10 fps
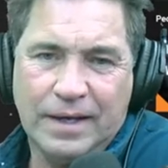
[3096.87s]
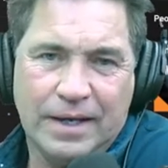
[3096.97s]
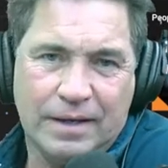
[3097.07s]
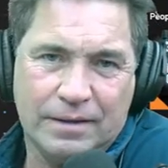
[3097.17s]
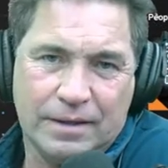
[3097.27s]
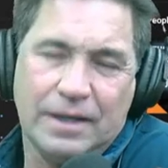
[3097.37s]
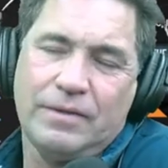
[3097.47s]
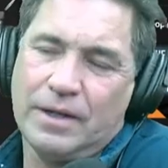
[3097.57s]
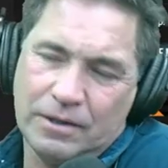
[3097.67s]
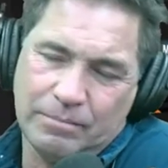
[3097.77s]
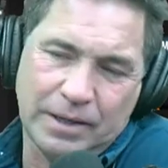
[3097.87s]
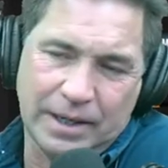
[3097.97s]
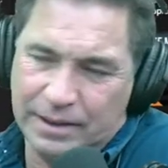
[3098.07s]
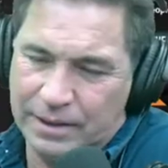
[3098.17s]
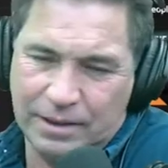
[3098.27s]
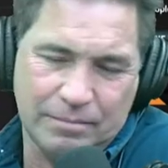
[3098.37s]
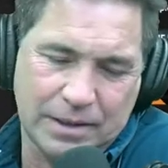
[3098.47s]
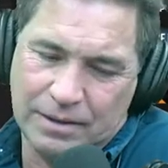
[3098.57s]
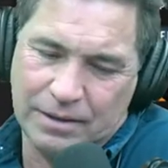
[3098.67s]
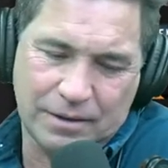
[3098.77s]
And uh, and then I'll buy again,
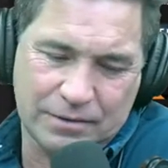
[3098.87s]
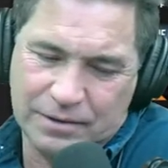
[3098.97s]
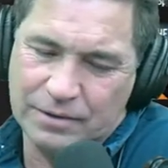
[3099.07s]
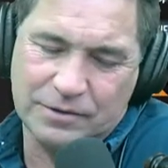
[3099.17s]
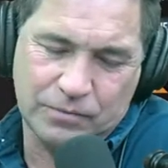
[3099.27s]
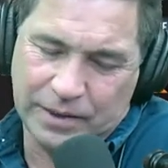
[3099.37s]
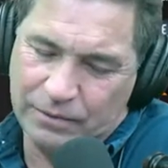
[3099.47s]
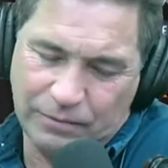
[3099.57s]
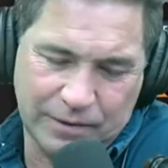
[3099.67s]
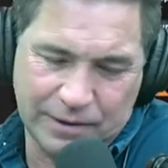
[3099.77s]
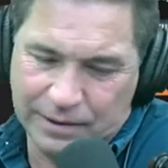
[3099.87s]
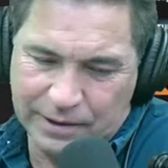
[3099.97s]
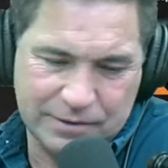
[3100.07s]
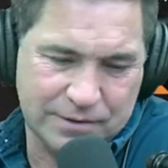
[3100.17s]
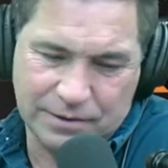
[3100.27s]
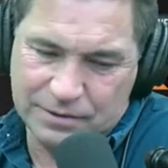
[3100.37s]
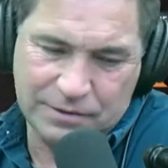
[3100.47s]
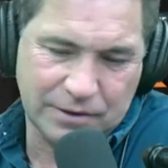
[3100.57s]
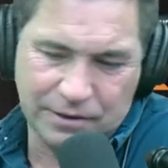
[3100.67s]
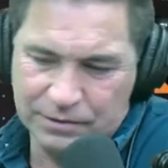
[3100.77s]
but I'll, I'll I'll just wait through the election. I'll just
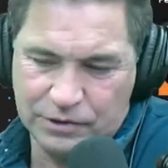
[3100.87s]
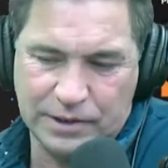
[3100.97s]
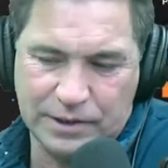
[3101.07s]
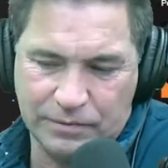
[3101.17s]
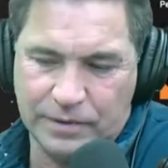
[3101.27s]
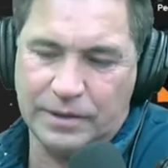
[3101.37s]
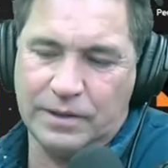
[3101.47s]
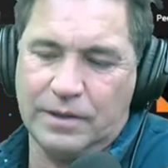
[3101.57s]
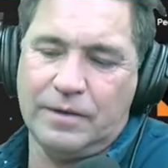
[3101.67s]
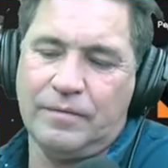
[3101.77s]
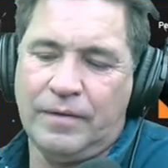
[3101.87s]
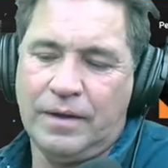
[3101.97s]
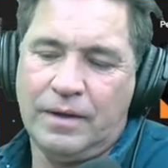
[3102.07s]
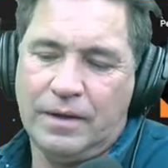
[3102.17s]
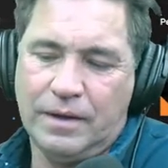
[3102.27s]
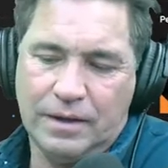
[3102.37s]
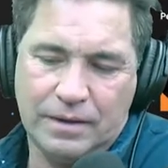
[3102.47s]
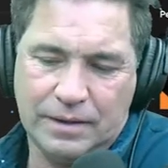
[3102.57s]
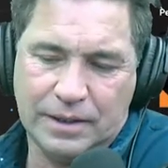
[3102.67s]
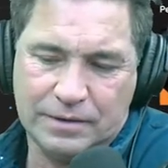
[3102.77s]
start in January again.
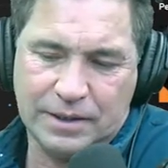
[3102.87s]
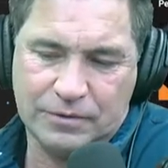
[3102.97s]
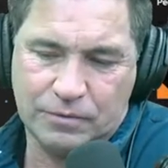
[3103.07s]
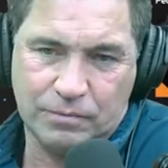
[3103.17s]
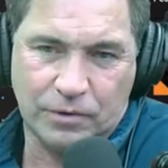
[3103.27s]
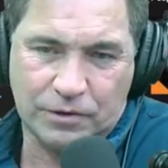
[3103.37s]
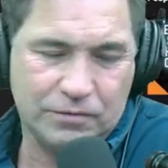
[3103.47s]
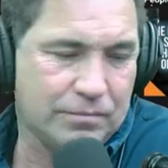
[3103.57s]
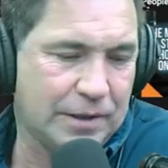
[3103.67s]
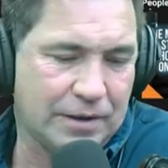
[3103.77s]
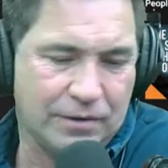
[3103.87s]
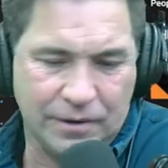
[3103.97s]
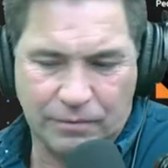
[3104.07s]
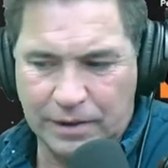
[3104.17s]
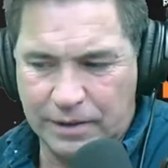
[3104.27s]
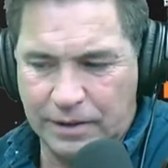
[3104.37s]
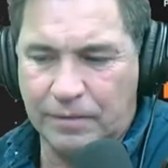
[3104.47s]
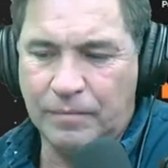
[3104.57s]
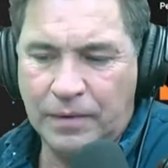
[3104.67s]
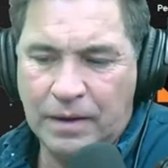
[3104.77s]
And that that's what works for me, I think, right
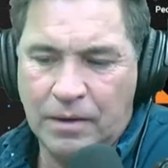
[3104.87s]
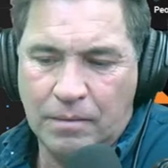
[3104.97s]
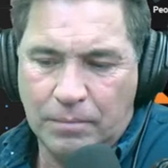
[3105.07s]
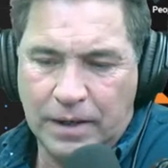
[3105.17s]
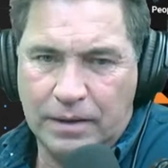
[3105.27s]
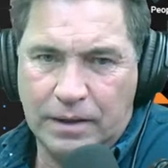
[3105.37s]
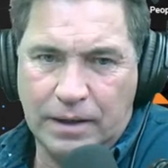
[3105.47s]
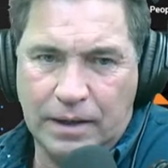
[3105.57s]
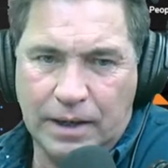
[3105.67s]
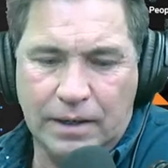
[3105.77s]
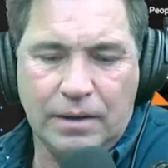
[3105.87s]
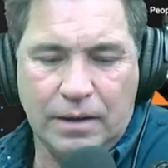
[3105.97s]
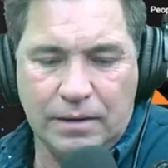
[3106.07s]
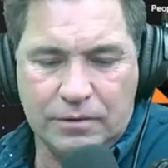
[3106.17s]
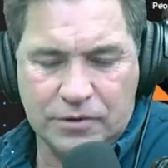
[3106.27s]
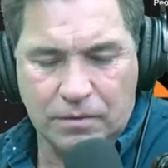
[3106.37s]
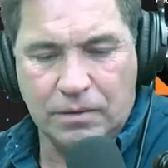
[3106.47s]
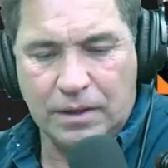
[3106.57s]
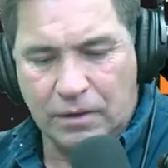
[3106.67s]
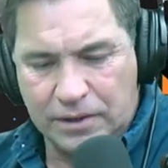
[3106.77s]
now. But hey,
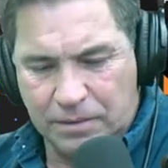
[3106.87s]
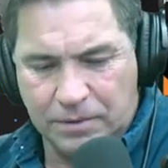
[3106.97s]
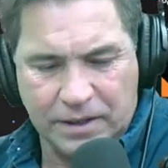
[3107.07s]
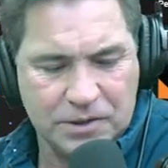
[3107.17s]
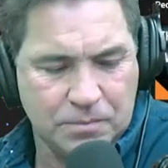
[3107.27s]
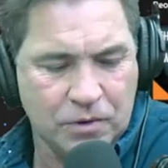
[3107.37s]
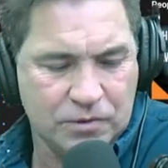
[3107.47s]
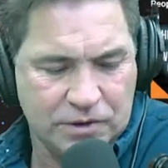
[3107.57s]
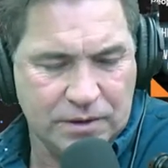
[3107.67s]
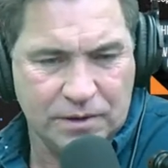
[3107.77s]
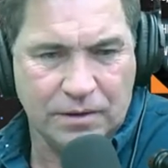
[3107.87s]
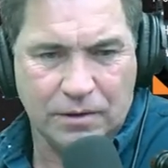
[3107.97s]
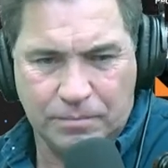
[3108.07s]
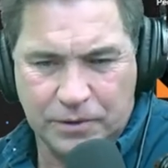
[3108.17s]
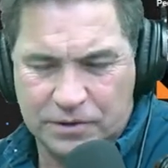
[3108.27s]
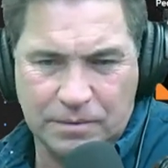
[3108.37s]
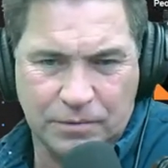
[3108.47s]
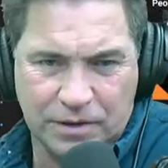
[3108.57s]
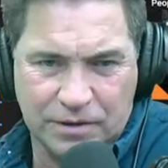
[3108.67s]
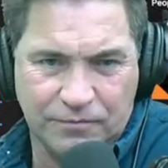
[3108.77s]
so I'll keep you guys posted. I'll put
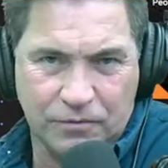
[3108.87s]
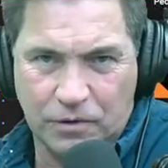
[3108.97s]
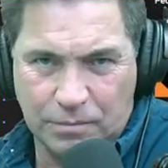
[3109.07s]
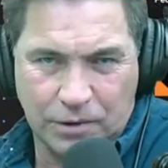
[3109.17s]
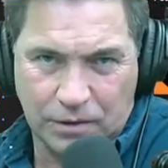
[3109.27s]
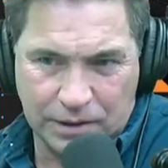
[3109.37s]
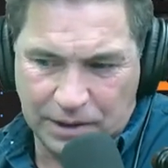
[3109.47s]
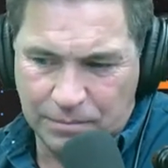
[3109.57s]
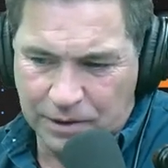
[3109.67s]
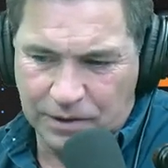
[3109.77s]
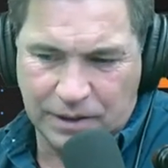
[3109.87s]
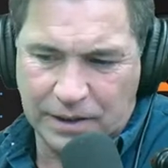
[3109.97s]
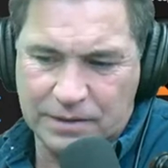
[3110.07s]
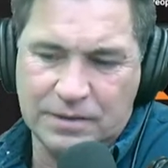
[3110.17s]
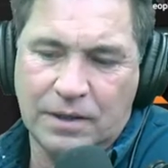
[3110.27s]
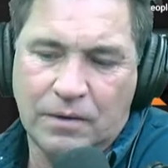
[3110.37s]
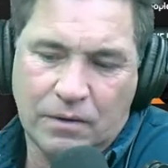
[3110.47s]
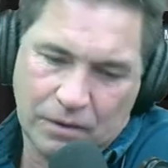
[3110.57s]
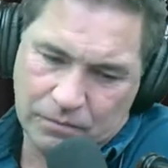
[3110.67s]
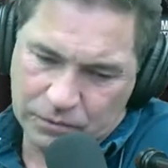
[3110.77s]
something in the forum or I'll email you guys,
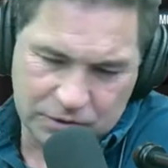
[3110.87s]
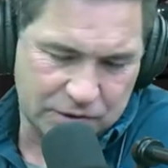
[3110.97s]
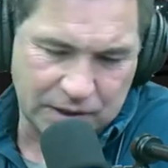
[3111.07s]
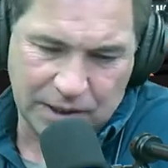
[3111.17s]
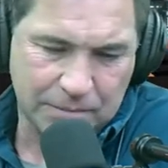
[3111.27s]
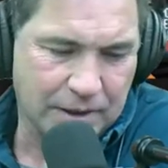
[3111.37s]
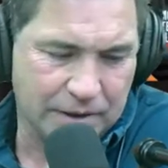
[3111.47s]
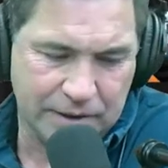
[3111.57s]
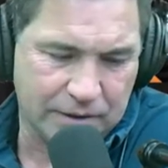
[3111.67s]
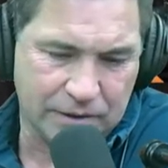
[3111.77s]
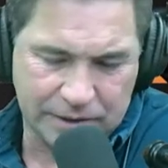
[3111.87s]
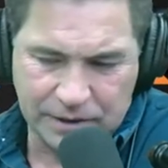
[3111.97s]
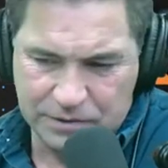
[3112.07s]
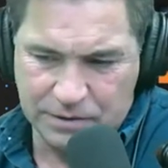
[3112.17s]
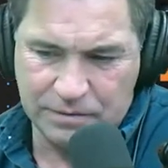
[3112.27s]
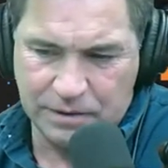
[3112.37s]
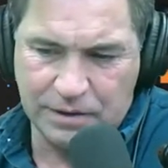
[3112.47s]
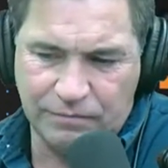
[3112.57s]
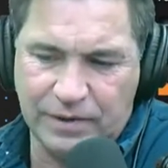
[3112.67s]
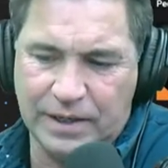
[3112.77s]
or we'll just talk about it here. I'll announce it
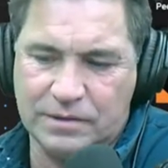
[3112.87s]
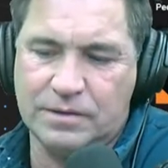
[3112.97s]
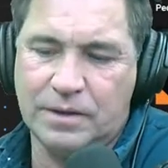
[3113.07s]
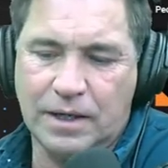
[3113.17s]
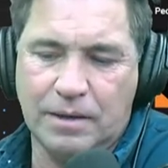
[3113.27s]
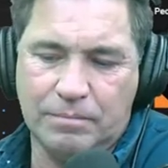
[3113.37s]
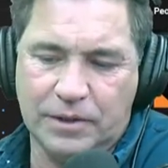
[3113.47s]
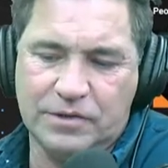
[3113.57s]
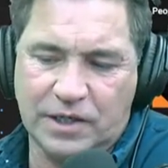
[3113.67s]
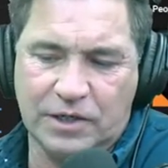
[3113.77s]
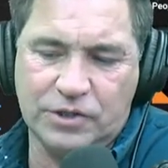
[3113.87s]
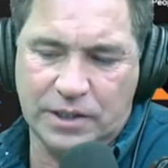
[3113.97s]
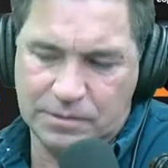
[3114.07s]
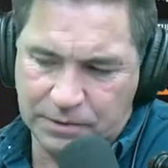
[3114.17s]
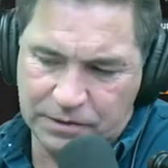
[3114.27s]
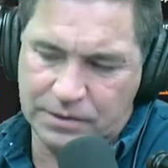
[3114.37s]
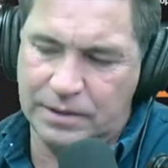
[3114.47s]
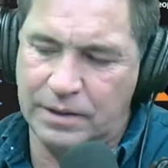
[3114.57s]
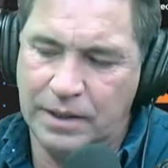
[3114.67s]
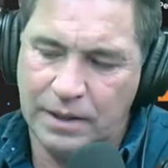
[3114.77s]
in advance. Uh, please, to get a chance, please,
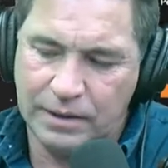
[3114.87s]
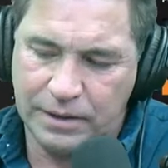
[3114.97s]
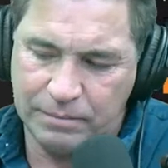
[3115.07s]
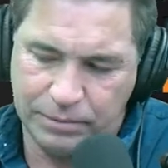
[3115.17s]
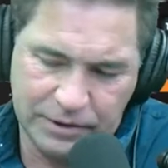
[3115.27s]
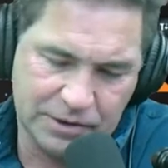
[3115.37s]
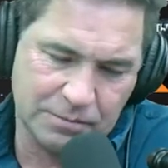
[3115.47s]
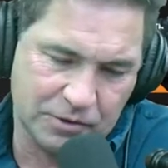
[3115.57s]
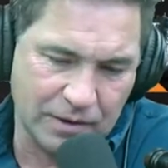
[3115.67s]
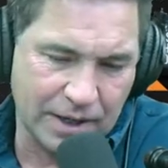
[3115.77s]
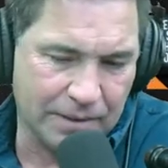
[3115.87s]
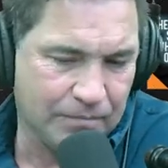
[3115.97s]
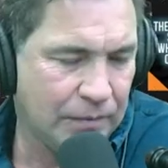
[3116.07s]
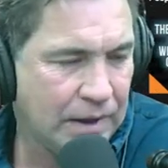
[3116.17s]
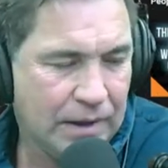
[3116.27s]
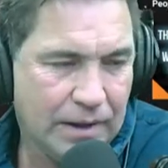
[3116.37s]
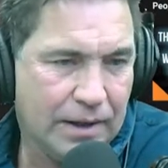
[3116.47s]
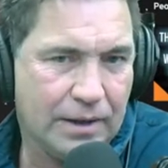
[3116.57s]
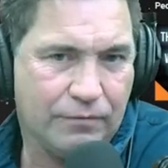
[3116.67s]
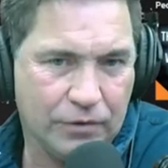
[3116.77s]
uh, again, please subscribe.
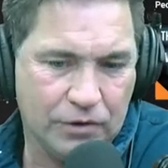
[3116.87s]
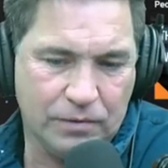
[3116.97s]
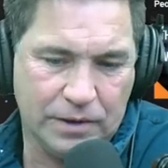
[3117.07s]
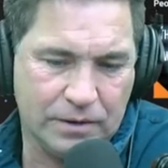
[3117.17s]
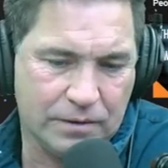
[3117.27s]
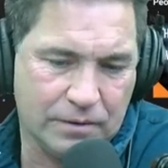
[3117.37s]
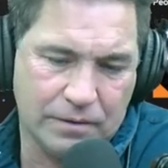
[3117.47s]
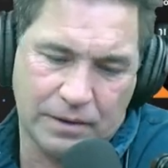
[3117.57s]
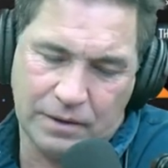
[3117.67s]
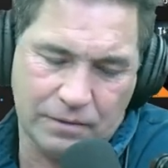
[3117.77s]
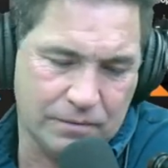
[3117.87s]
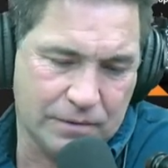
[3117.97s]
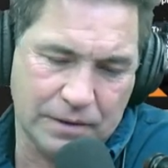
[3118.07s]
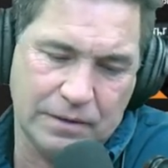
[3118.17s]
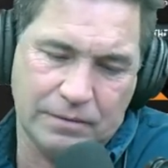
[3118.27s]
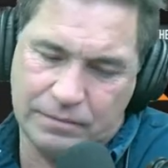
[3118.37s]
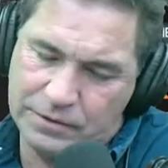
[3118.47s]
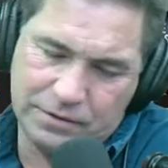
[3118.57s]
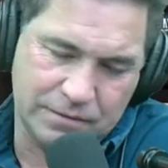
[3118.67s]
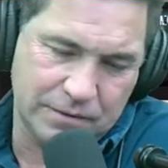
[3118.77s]
If you're new here, you know, you
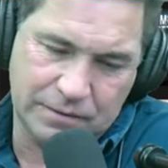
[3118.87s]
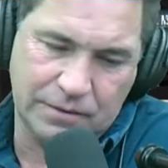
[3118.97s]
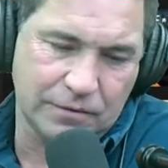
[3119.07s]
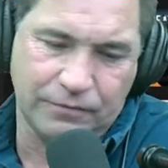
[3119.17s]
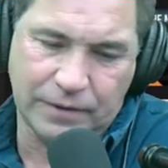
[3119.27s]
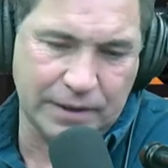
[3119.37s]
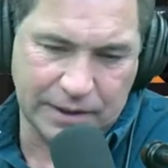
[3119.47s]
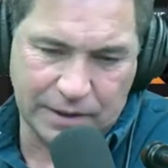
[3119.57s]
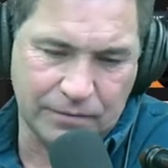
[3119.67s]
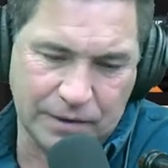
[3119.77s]
just you'll find out.